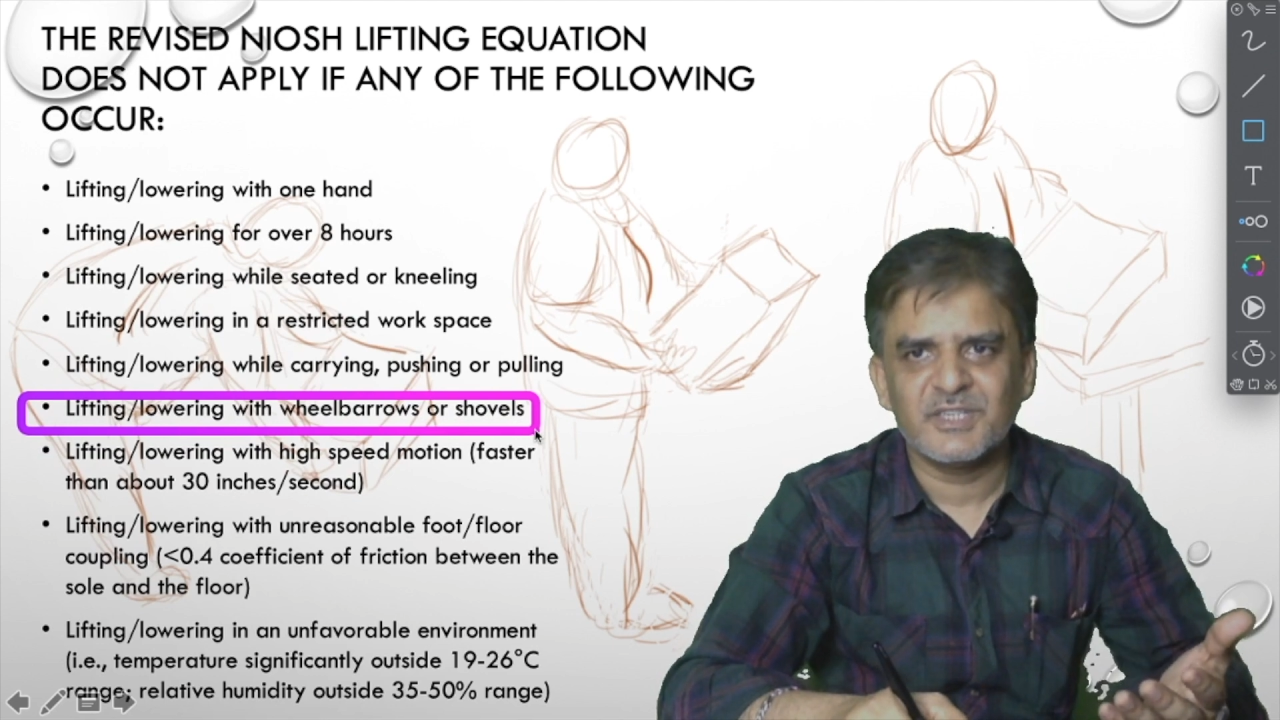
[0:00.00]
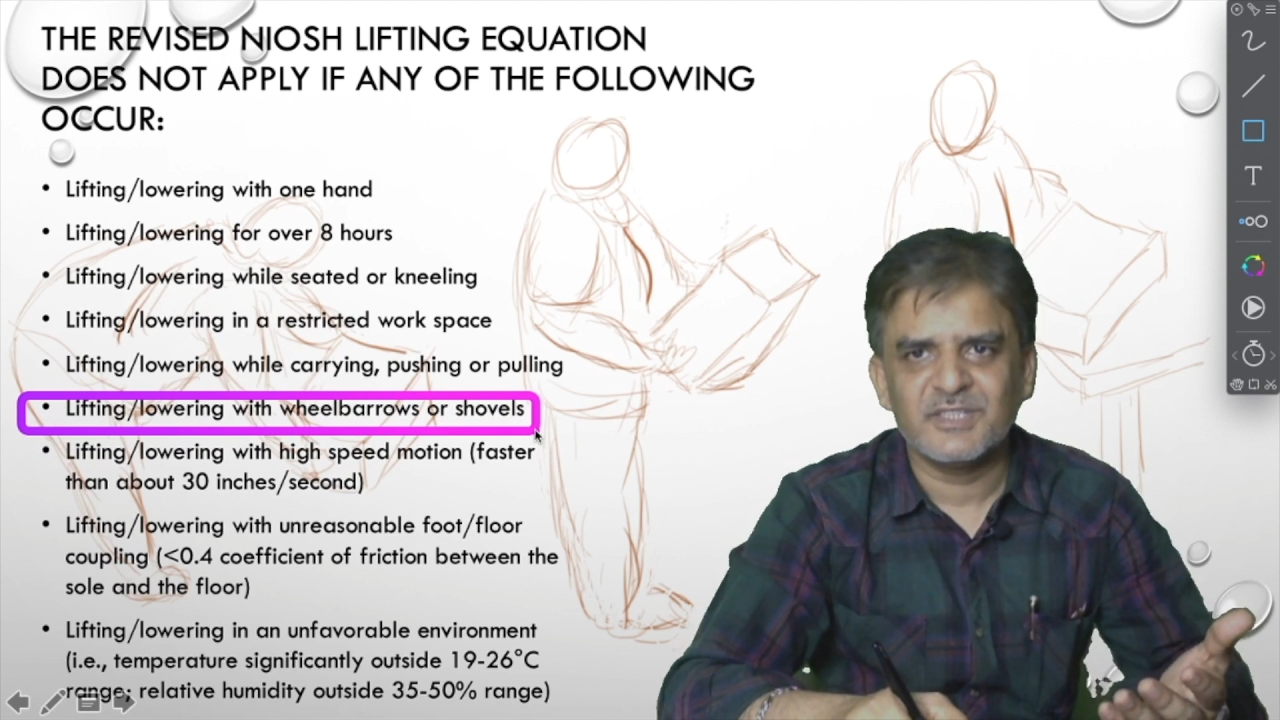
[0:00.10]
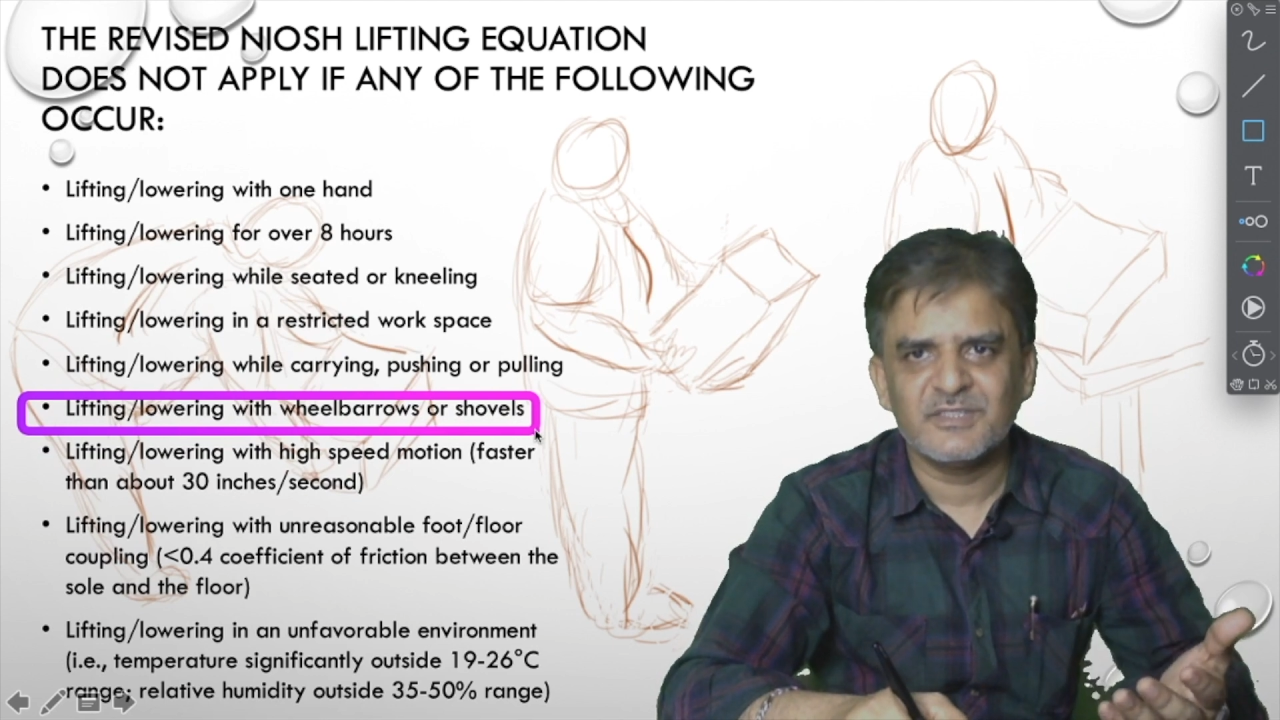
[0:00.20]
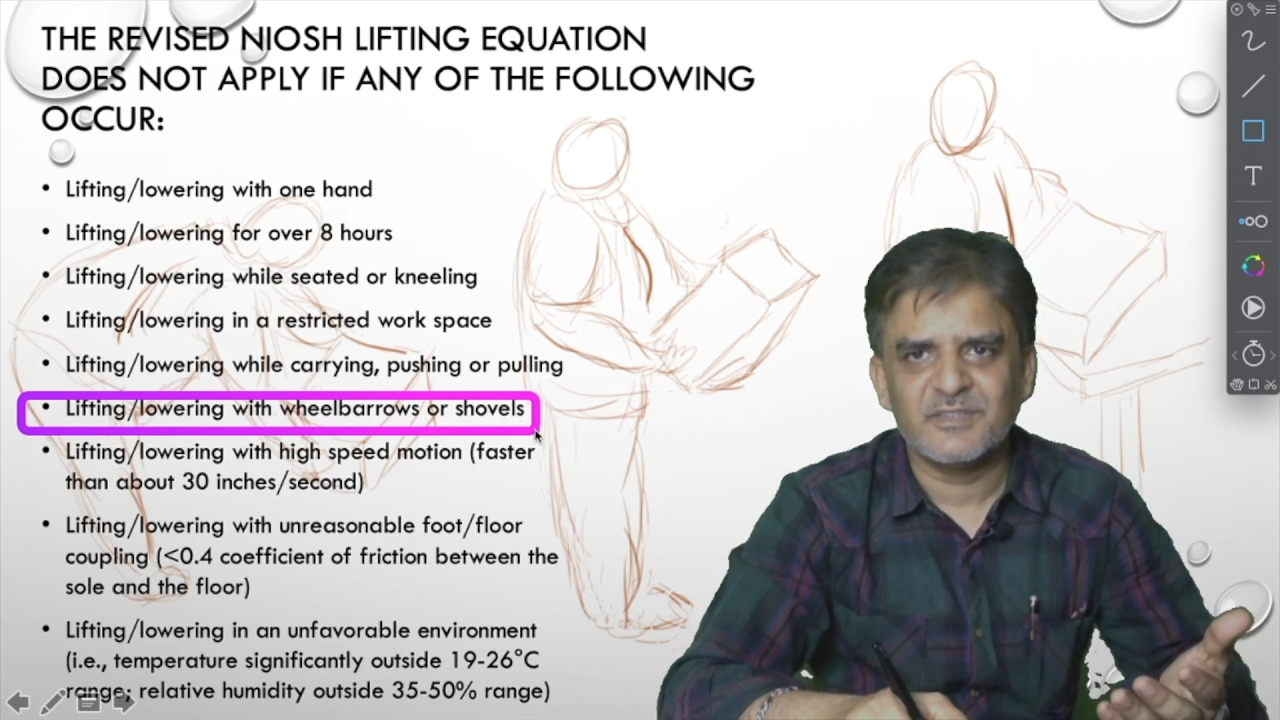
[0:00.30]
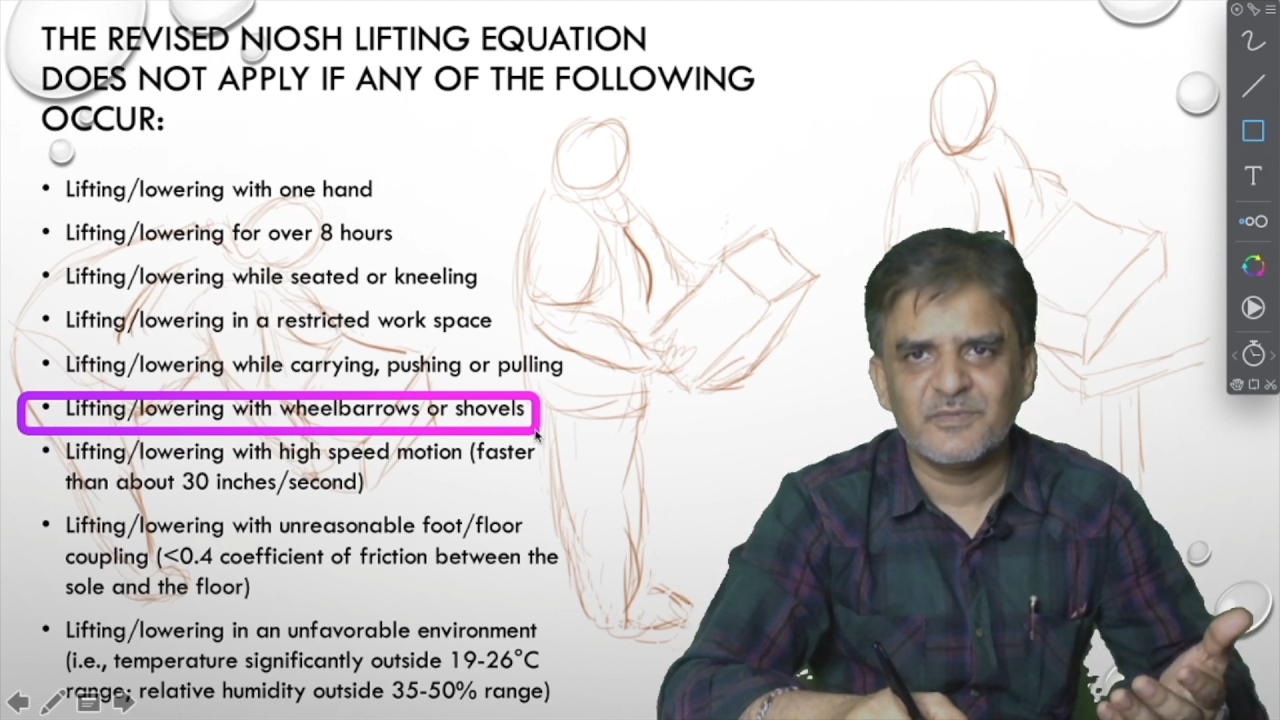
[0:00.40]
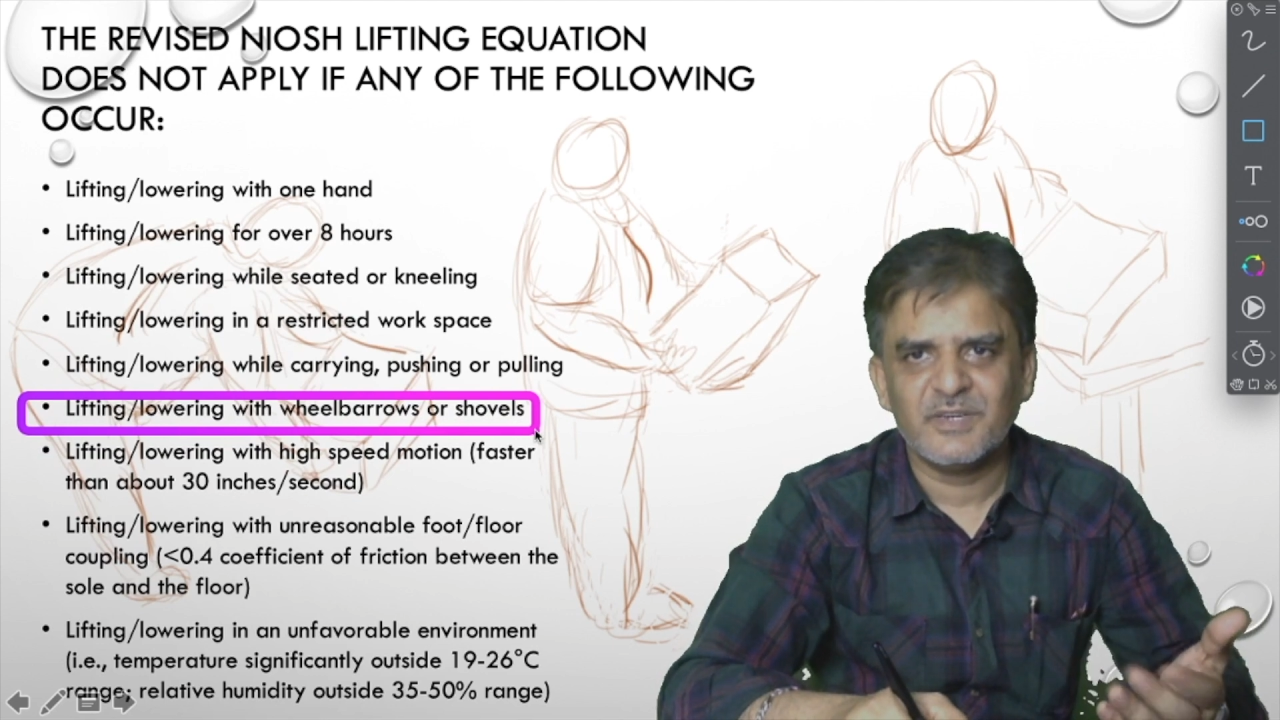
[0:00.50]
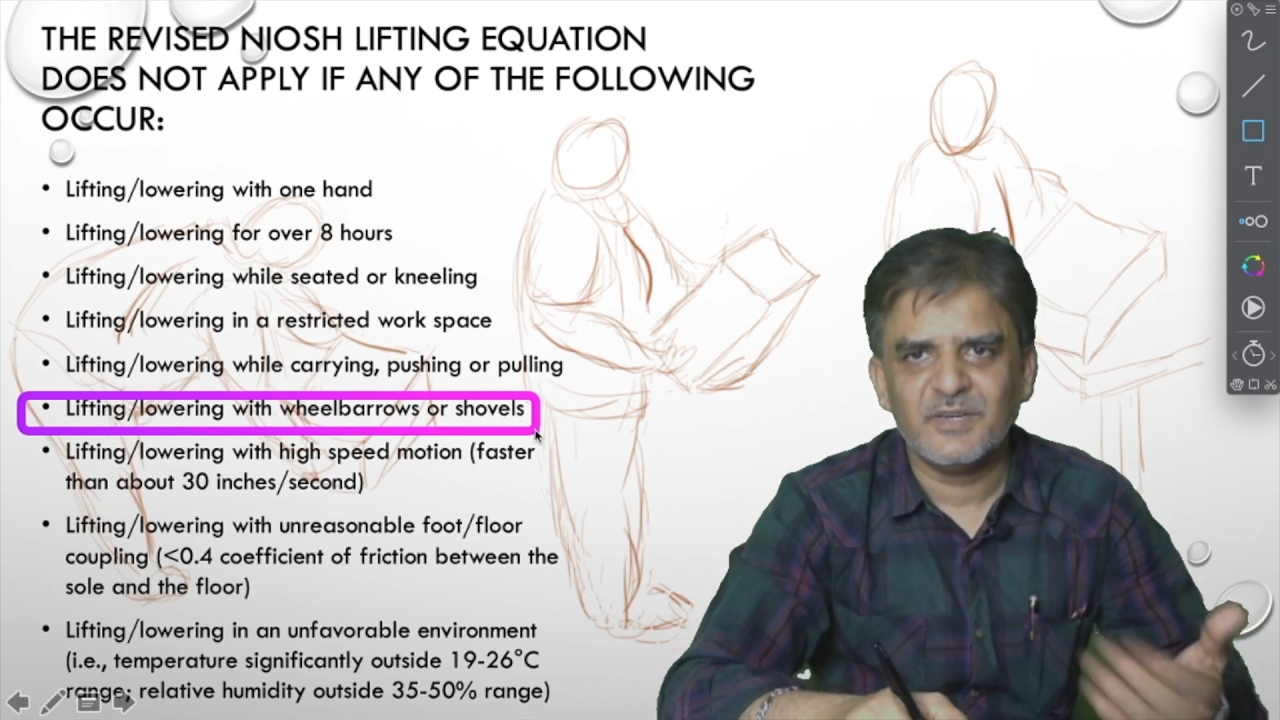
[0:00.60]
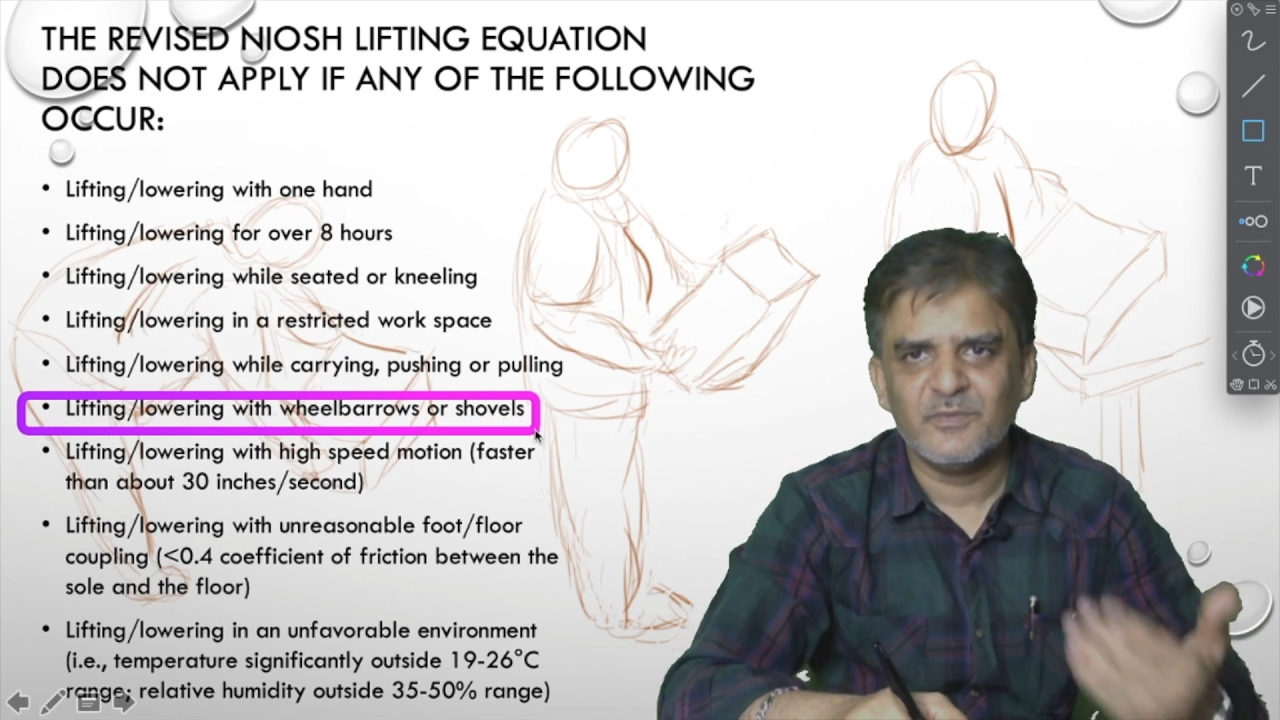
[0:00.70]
is different.